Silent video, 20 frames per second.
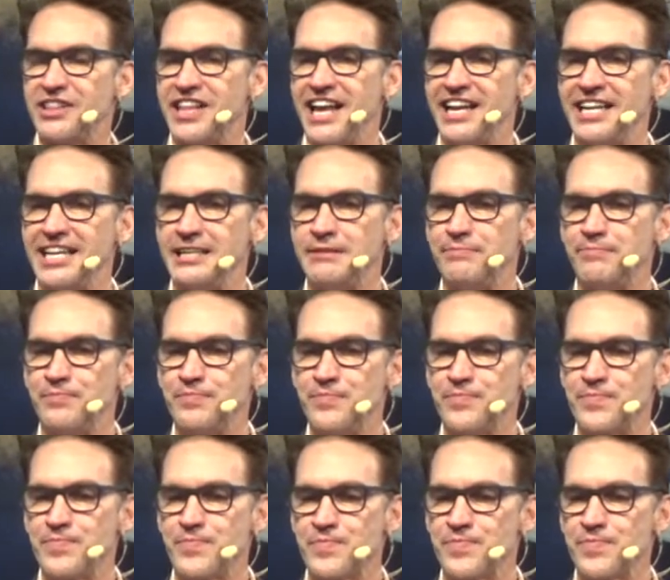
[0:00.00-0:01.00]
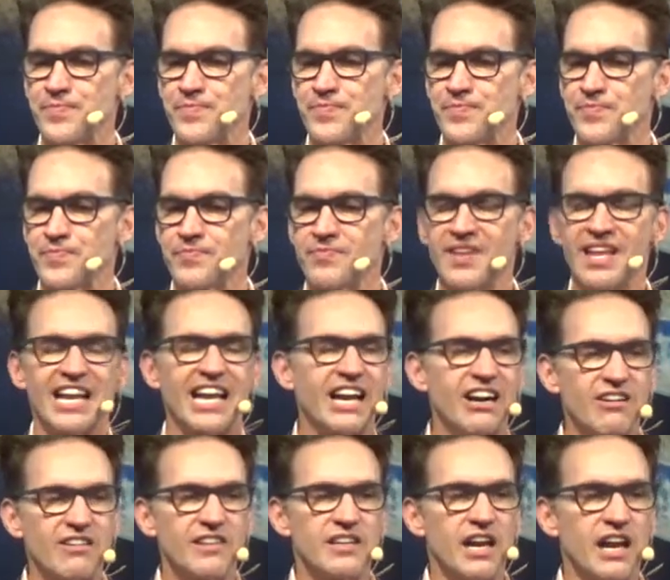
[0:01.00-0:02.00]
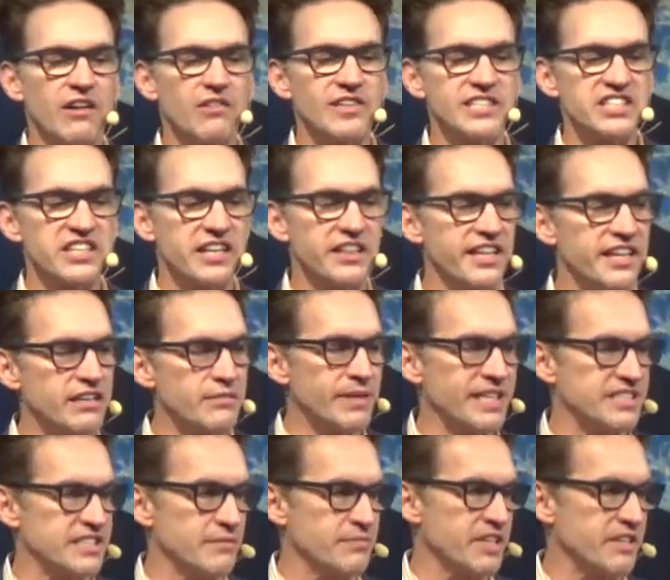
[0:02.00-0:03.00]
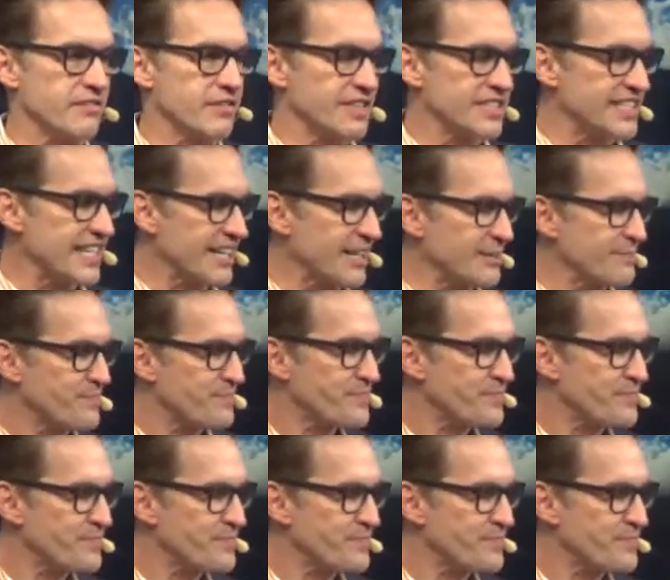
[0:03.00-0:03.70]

that in. I want you to think about something for a second.